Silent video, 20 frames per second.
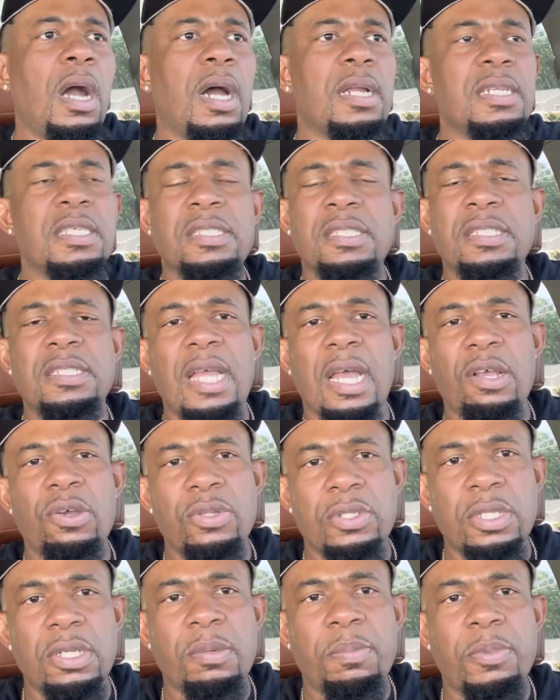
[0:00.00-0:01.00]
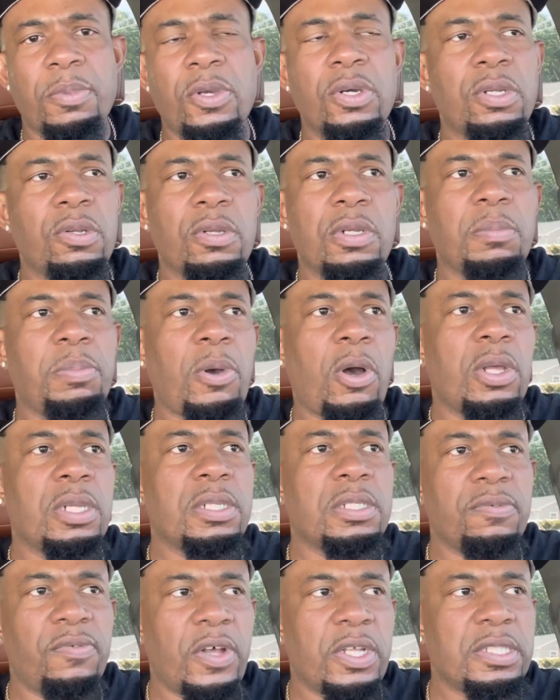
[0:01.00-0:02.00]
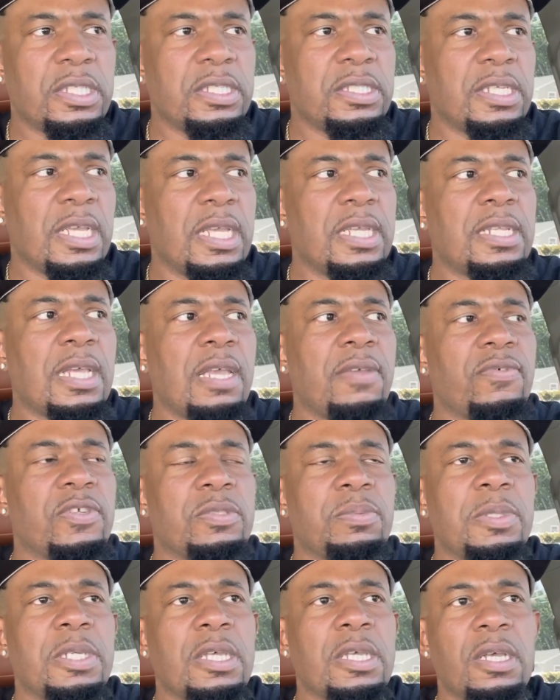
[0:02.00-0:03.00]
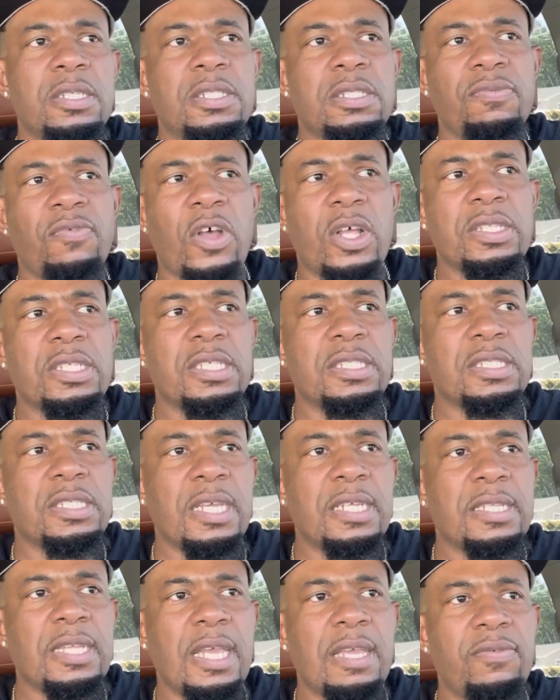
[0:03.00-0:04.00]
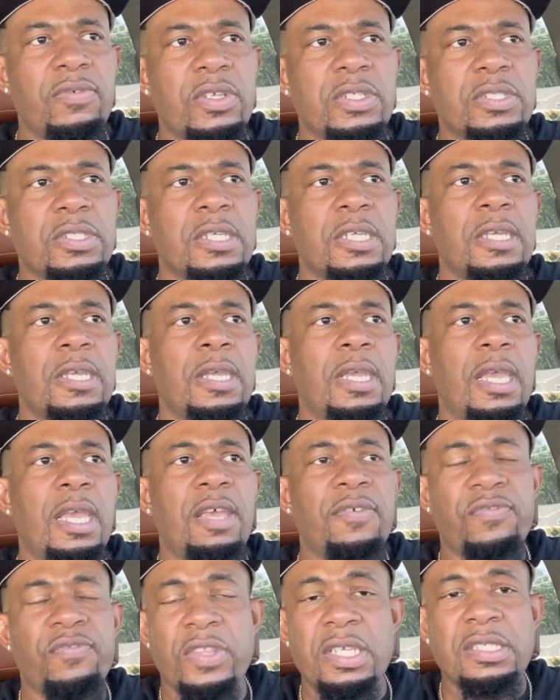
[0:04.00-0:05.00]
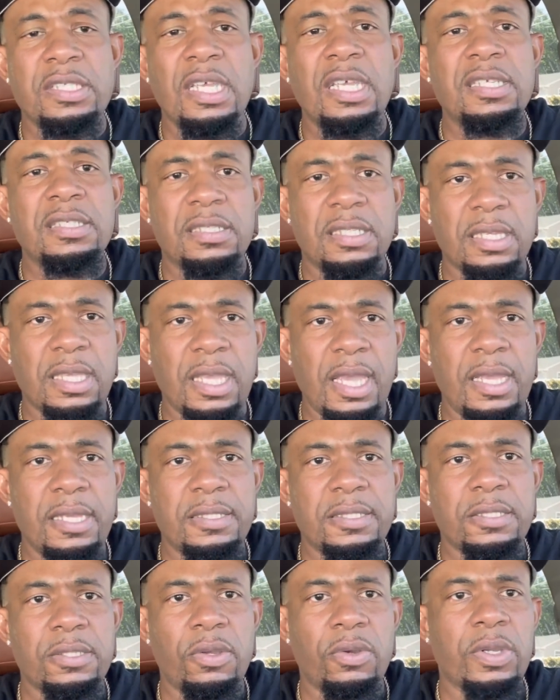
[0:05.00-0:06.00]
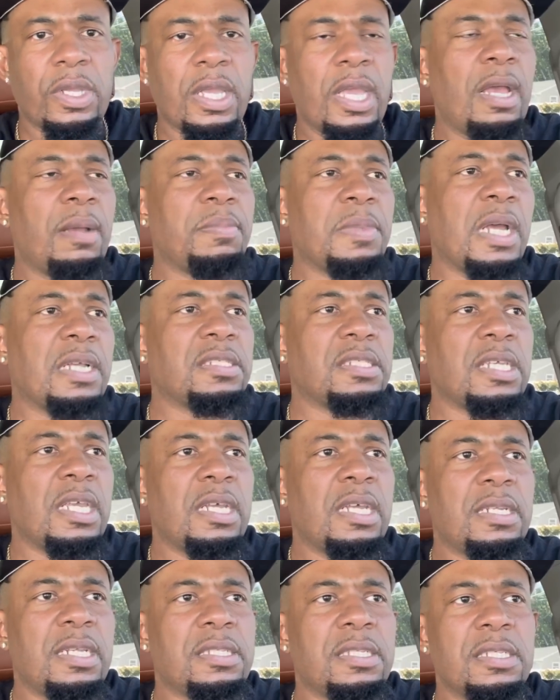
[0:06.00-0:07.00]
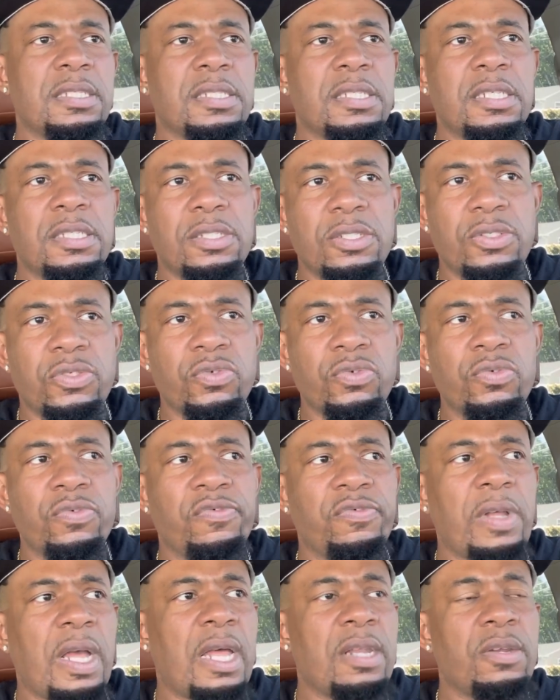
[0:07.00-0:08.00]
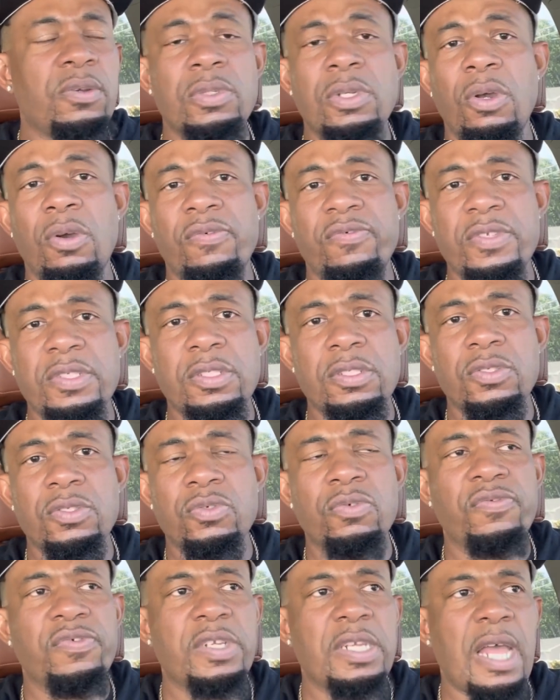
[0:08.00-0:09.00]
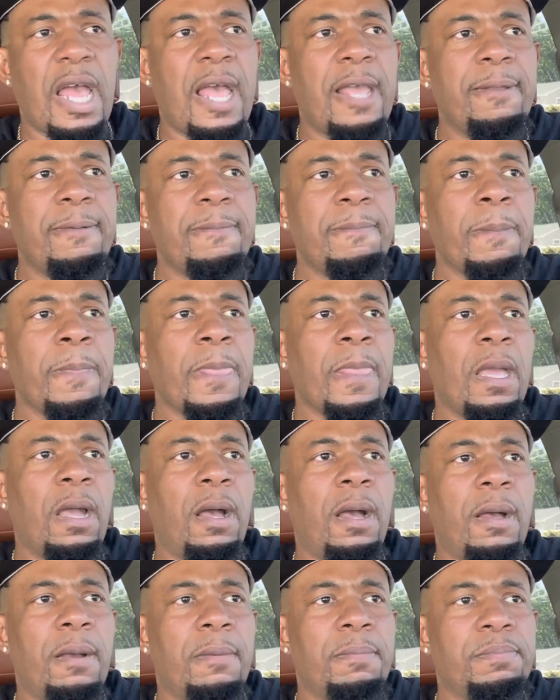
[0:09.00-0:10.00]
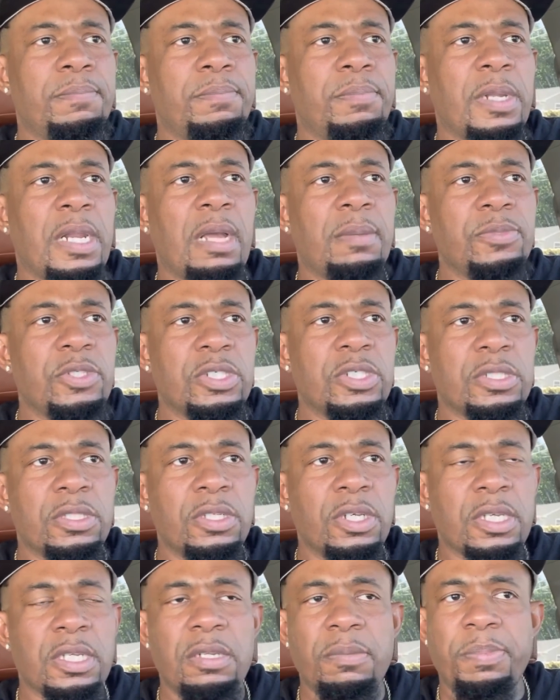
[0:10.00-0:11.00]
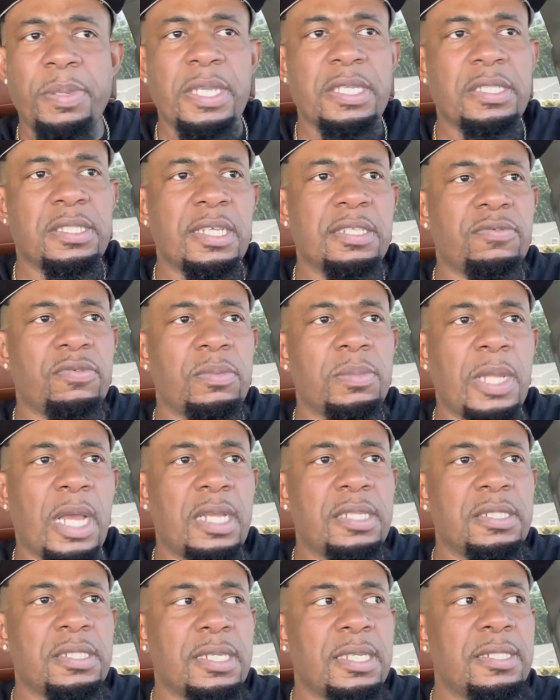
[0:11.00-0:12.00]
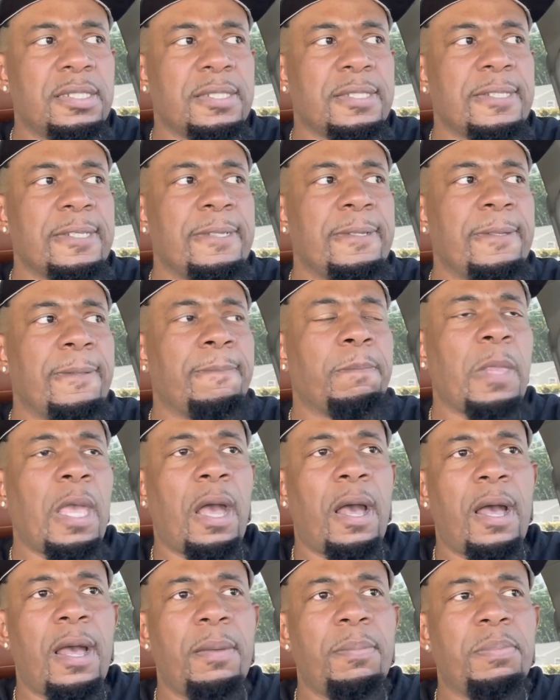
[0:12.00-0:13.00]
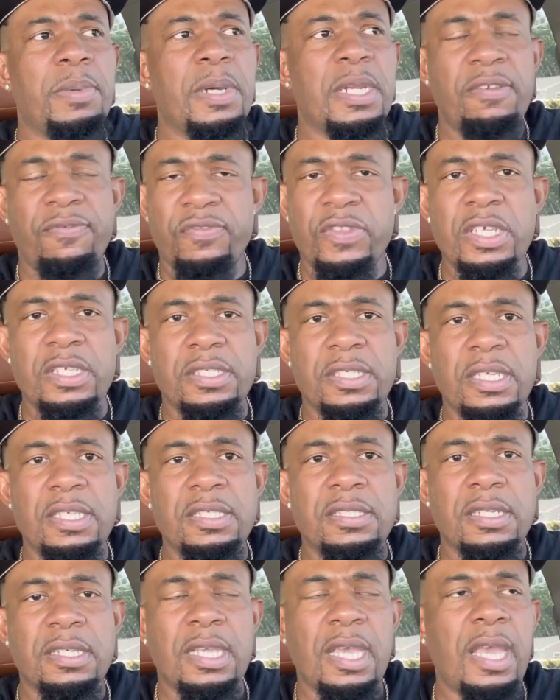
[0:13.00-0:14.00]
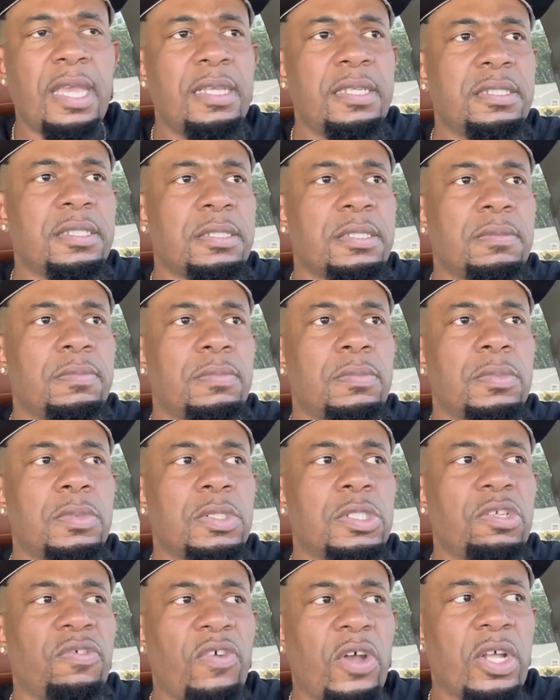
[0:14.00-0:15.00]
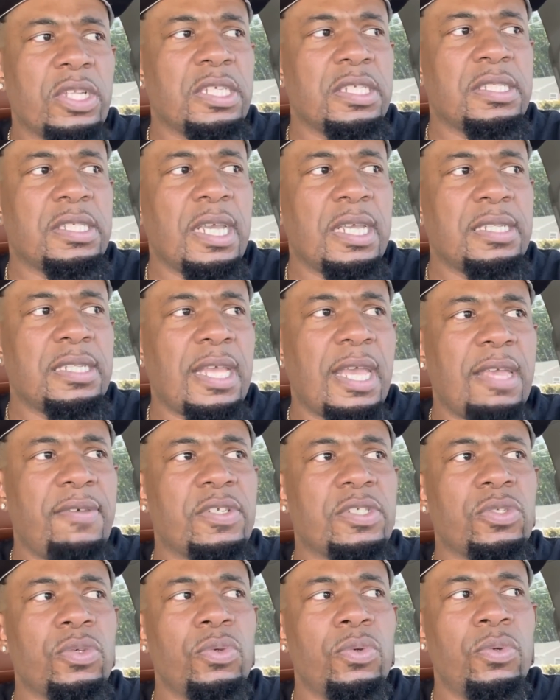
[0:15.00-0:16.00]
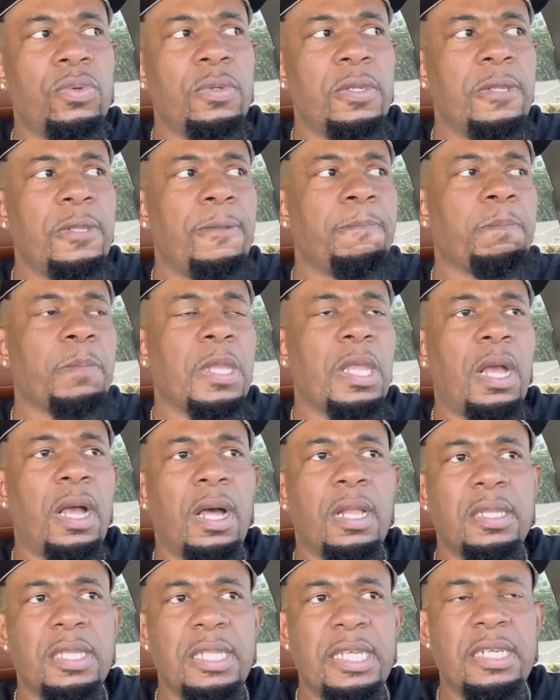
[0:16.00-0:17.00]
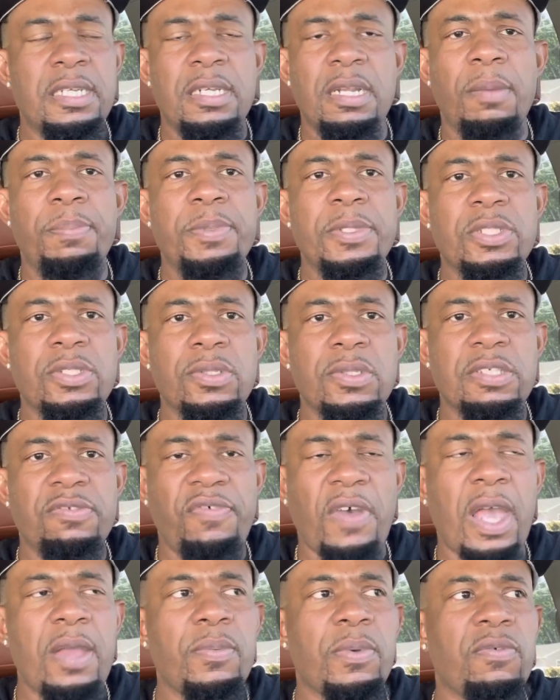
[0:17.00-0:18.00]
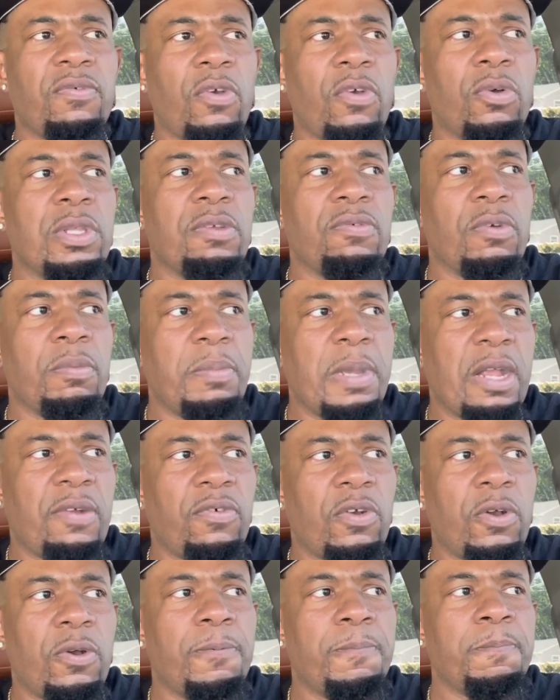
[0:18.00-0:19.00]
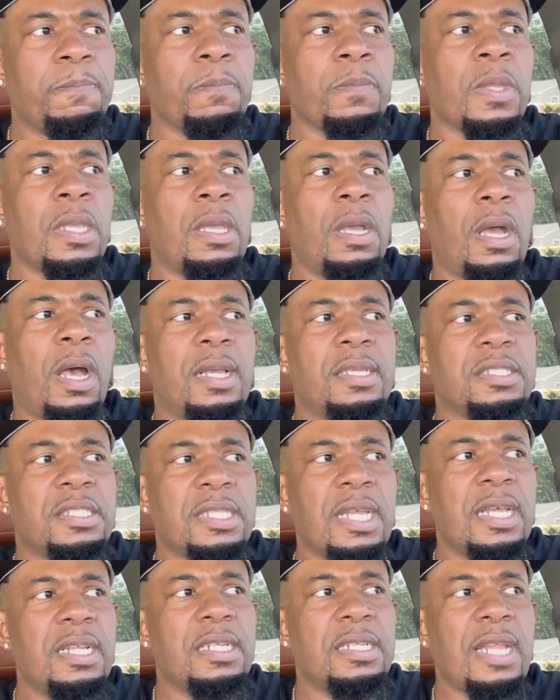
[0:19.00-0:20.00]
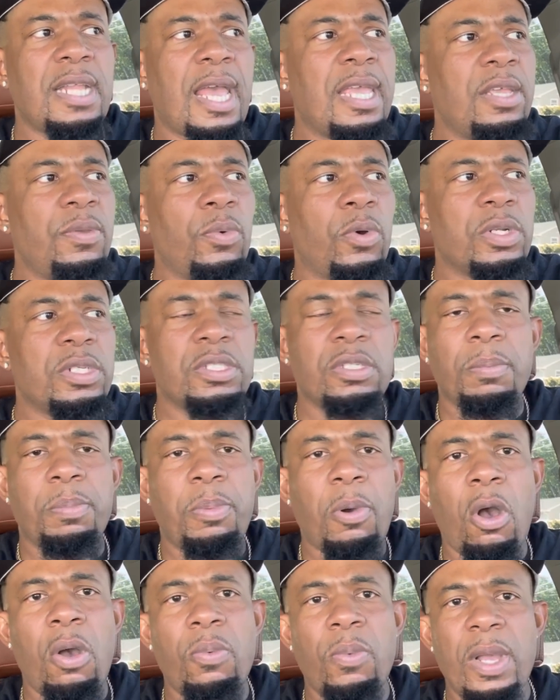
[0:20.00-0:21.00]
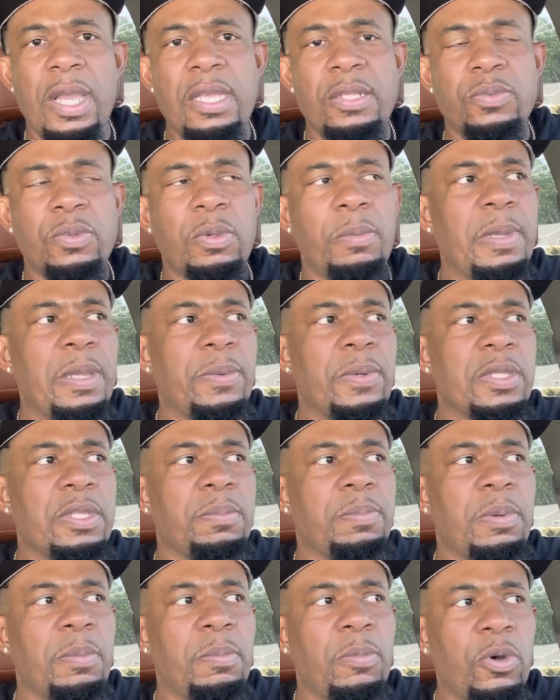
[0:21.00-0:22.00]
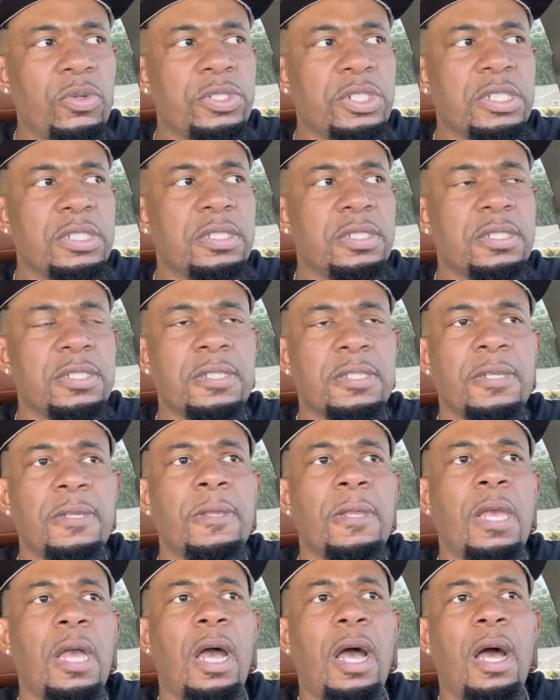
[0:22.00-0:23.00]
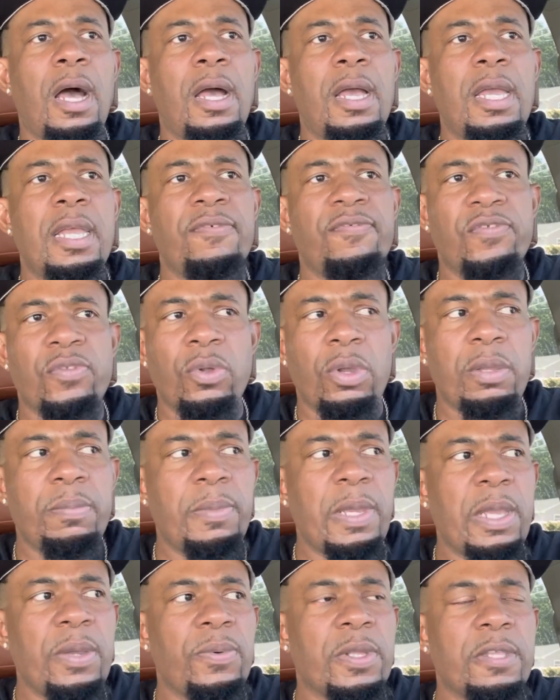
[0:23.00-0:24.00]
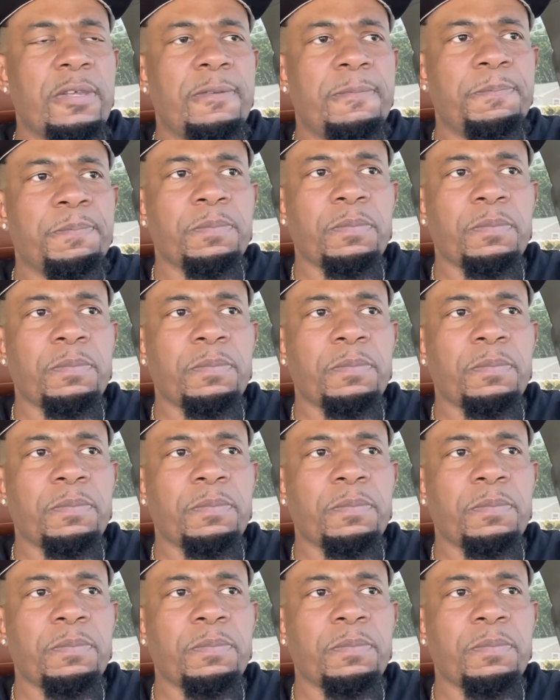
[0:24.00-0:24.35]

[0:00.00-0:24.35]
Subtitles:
This is not going to look good on the part of Gervonta Tank Davis, because Gervonta Tank Davis, if this is the case, okay, I'm not saying that this is the truth. I don't know if it's the truth or not, but I'm just looking to pick sense from nonsense. But if this is the case, Gervonta Tank Davis, who leading up into his fight with Rolly Romero, stated that he wanted to part ways with Mayweather Promotions and Floyd Mayweather,